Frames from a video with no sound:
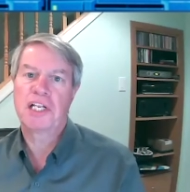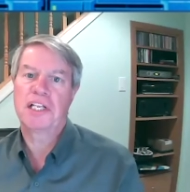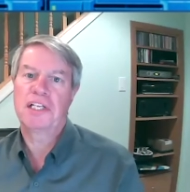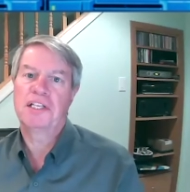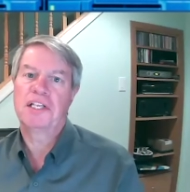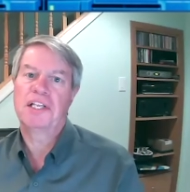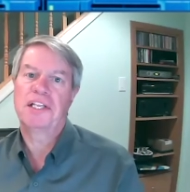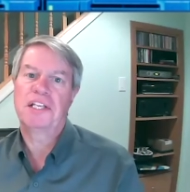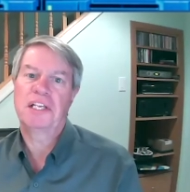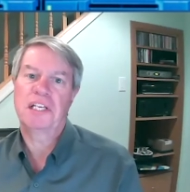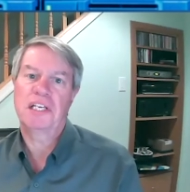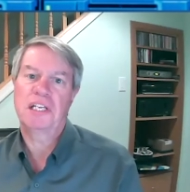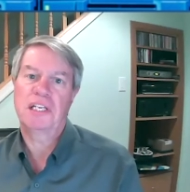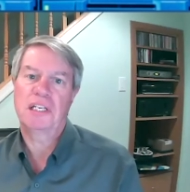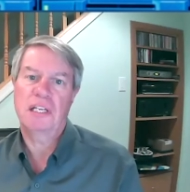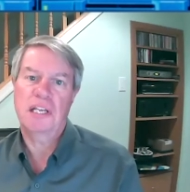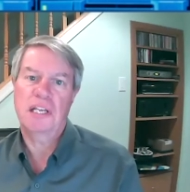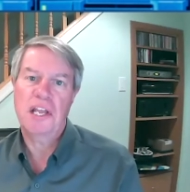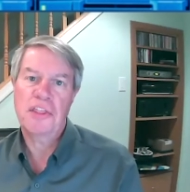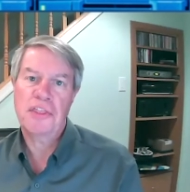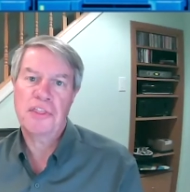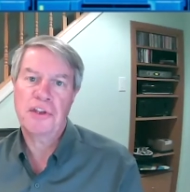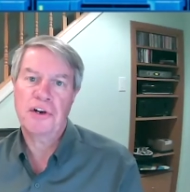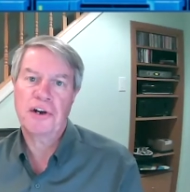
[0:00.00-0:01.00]
in the
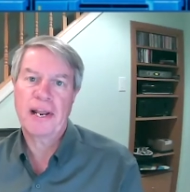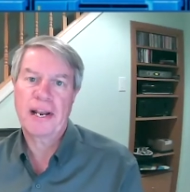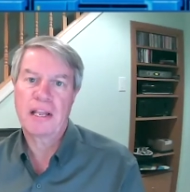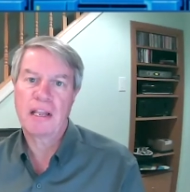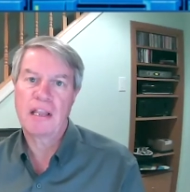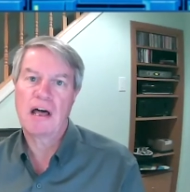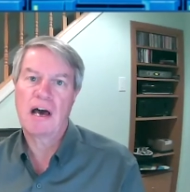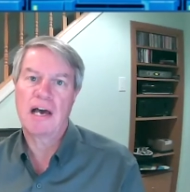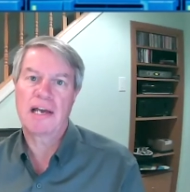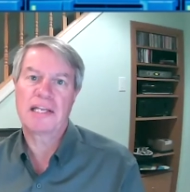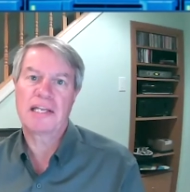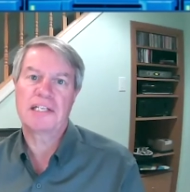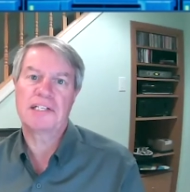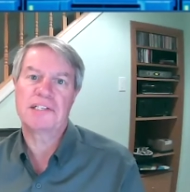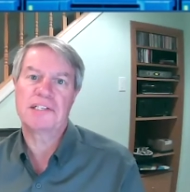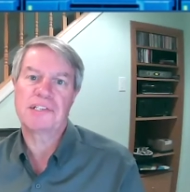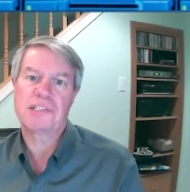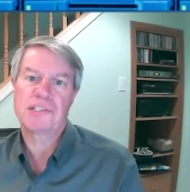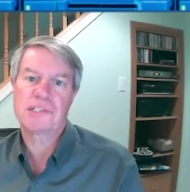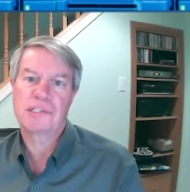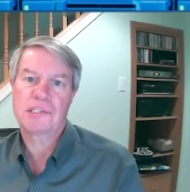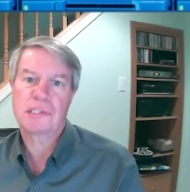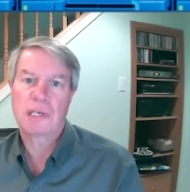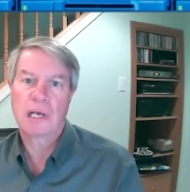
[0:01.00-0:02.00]
Ethernet
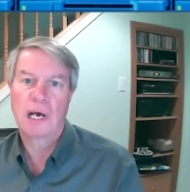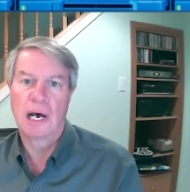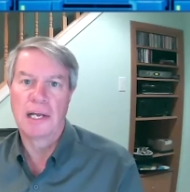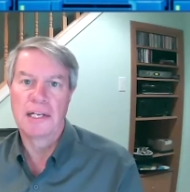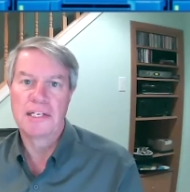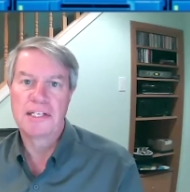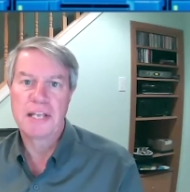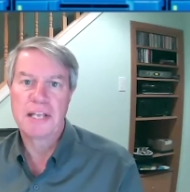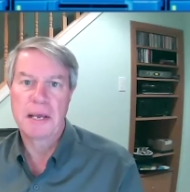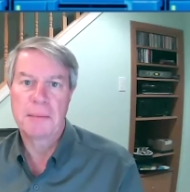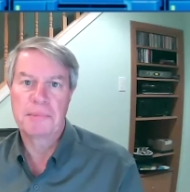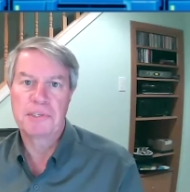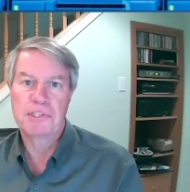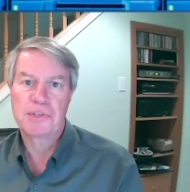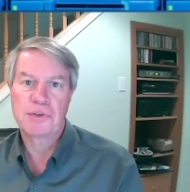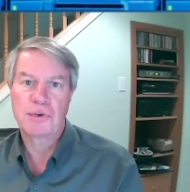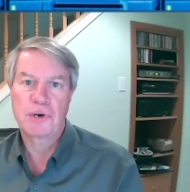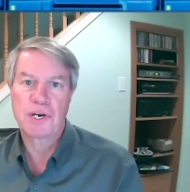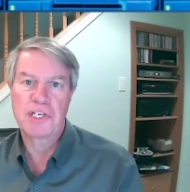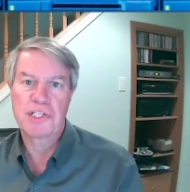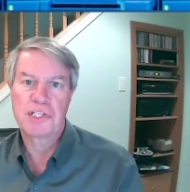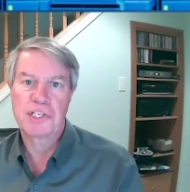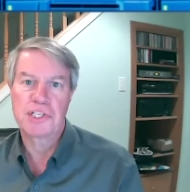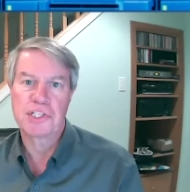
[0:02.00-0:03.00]
Alliance uh,
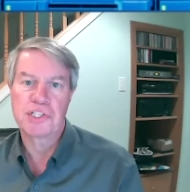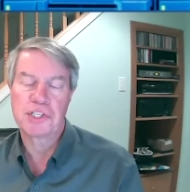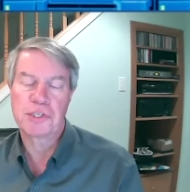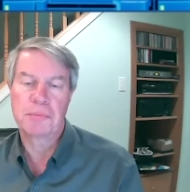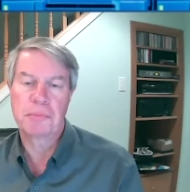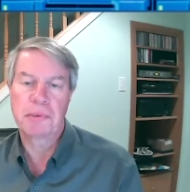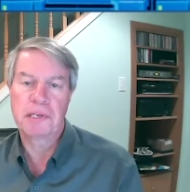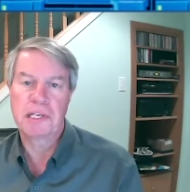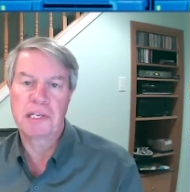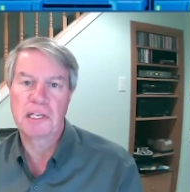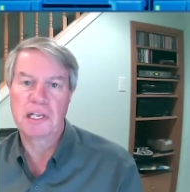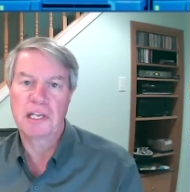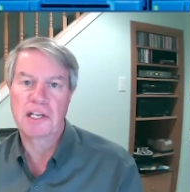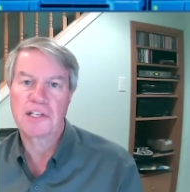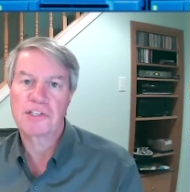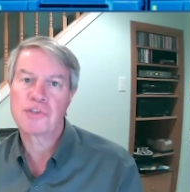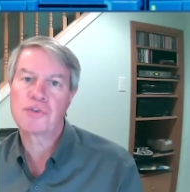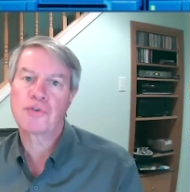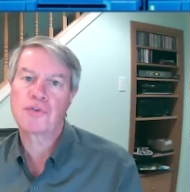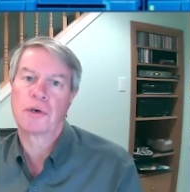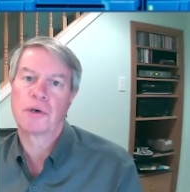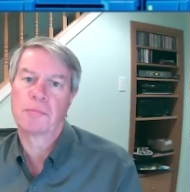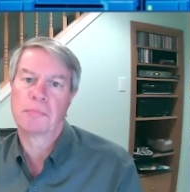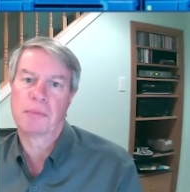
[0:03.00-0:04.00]
demonstrations to be
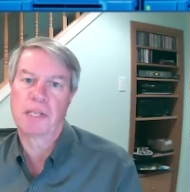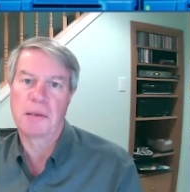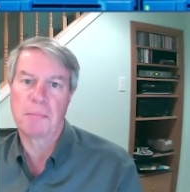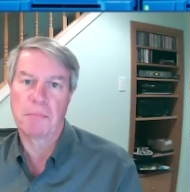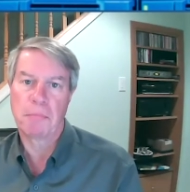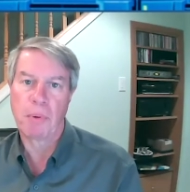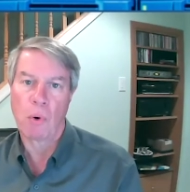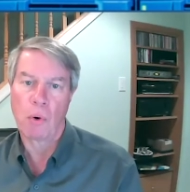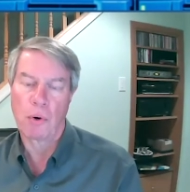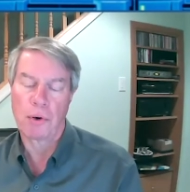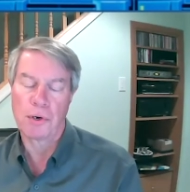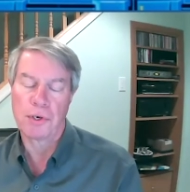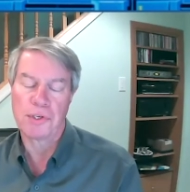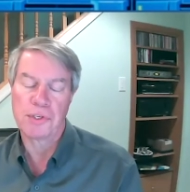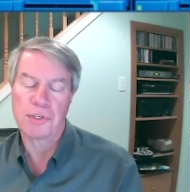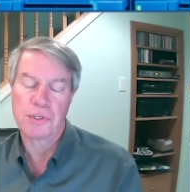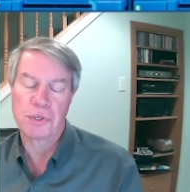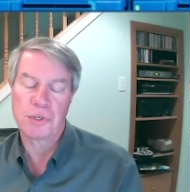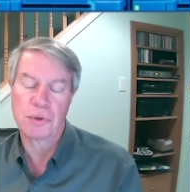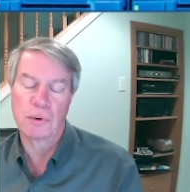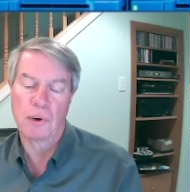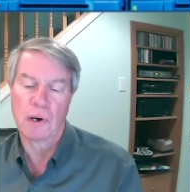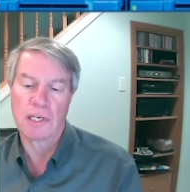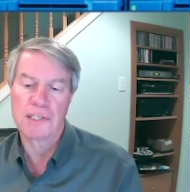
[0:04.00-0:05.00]
extremely important
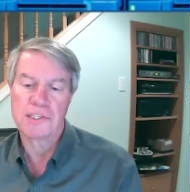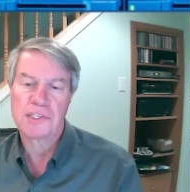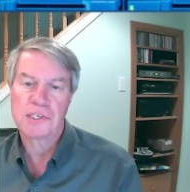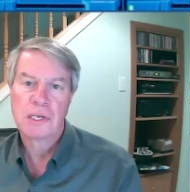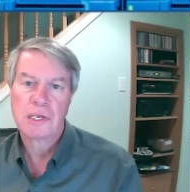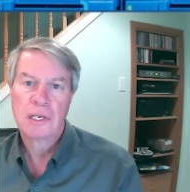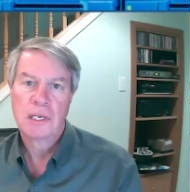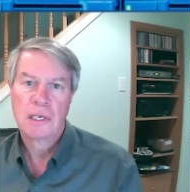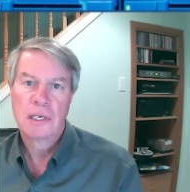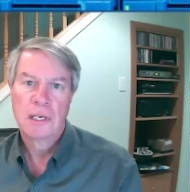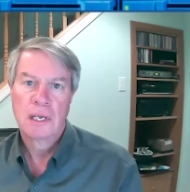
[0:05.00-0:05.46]
to us.